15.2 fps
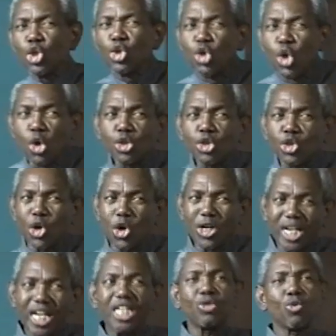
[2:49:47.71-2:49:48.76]
Don't
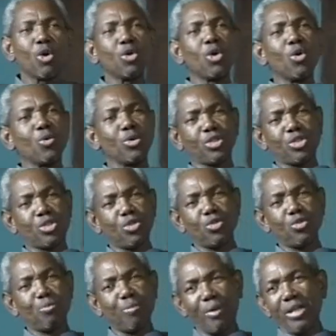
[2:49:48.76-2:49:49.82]
truncate what God wants to
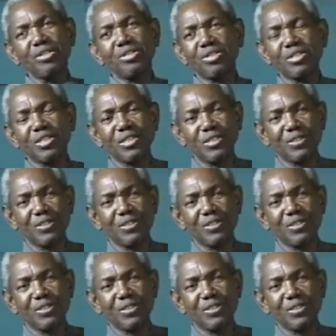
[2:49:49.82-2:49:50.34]
do, please.